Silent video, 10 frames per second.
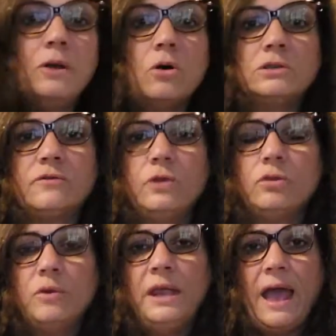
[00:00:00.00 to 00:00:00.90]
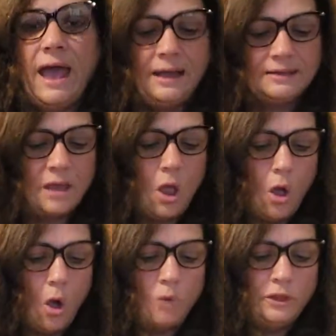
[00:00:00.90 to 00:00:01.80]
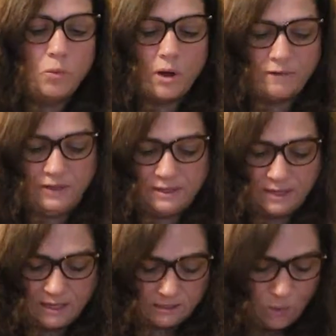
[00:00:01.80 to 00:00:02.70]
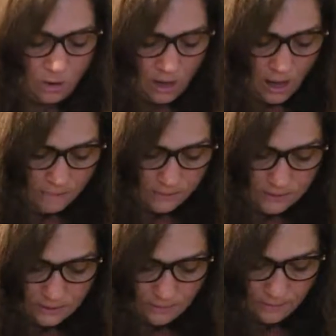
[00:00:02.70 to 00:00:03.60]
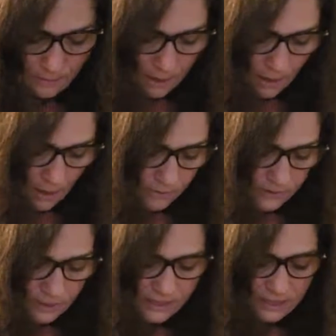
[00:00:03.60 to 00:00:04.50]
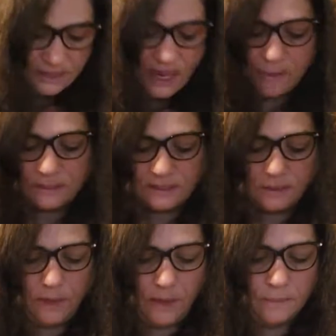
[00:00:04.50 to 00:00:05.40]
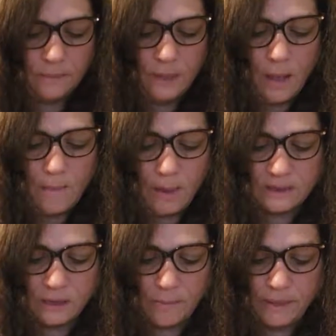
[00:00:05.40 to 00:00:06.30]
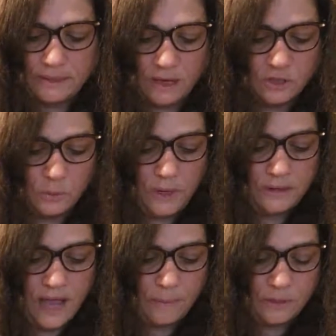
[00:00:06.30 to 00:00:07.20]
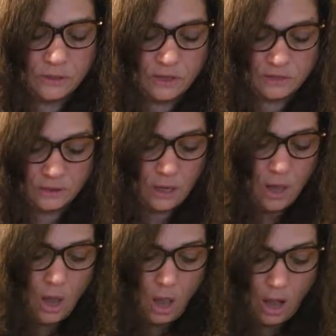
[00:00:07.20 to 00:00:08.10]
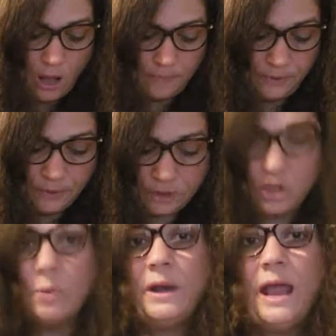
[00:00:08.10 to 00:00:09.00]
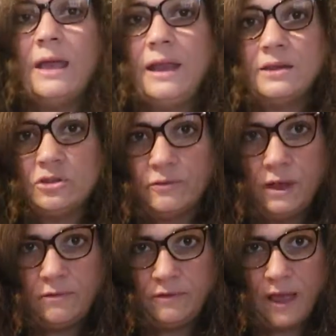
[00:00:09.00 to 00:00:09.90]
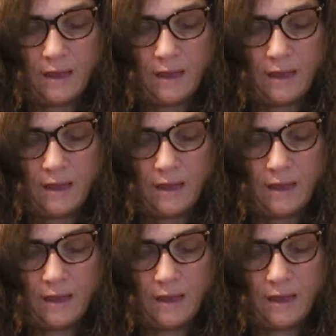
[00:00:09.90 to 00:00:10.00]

calls for 3 eggs, only one of these like small cups. This happens to be Musselman's unsweetened applesauce, because you don't want to add extra flavor